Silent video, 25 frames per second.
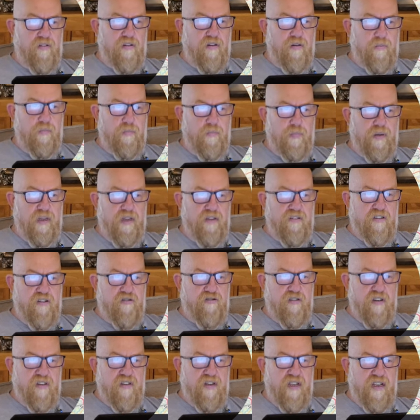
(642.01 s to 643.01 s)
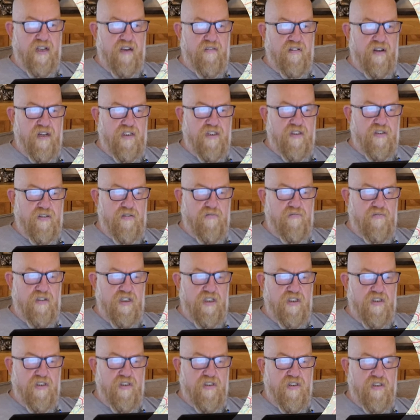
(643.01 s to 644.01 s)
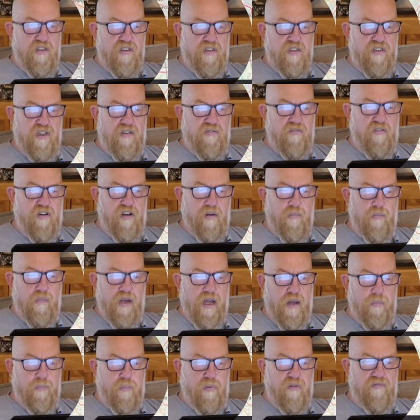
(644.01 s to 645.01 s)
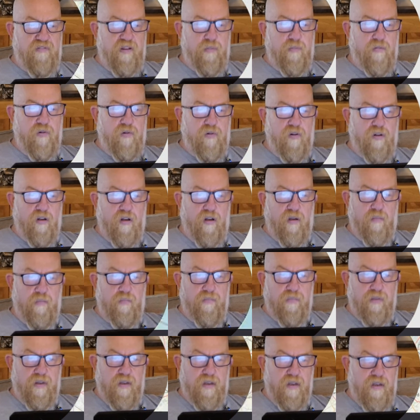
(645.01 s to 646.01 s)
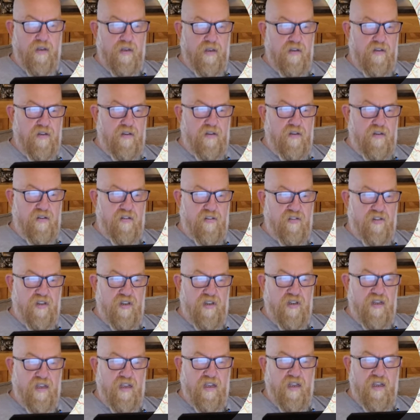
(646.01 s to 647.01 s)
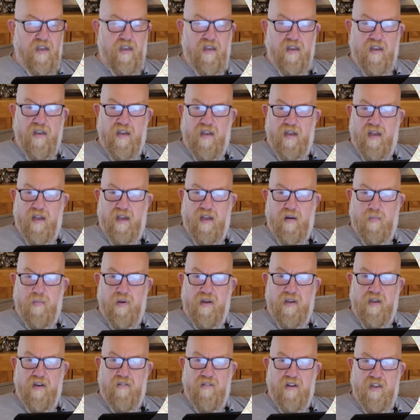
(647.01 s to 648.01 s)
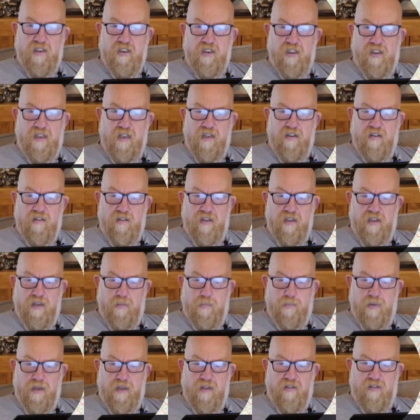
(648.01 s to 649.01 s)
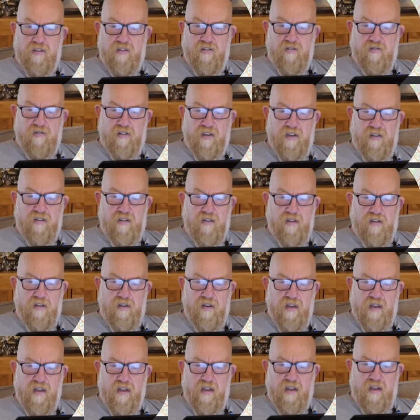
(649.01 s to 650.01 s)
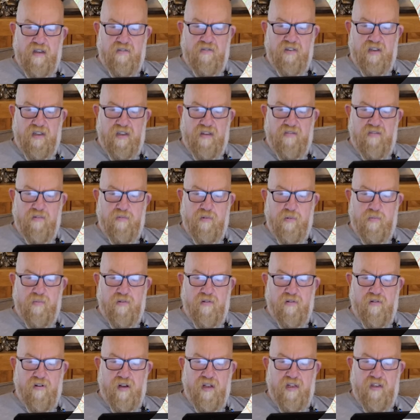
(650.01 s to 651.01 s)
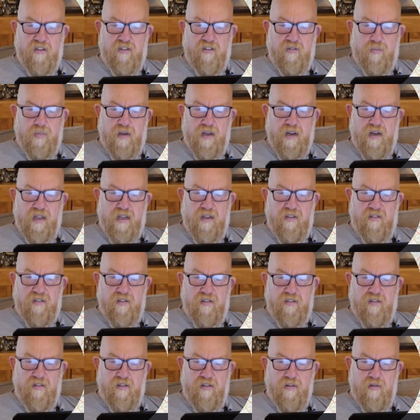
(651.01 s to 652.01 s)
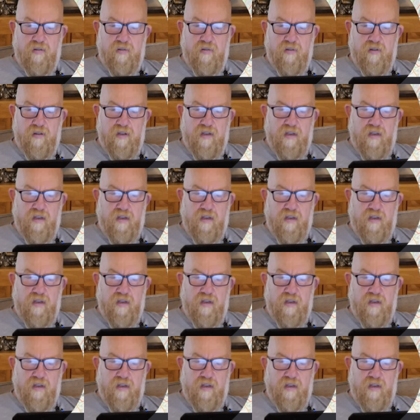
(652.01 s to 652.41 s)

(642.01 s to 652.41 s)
So, Peak District Air Accident Research, they've got a map with them all on. You can see there how many are actually in the Peak District. I think, if I remember right, there's about 82.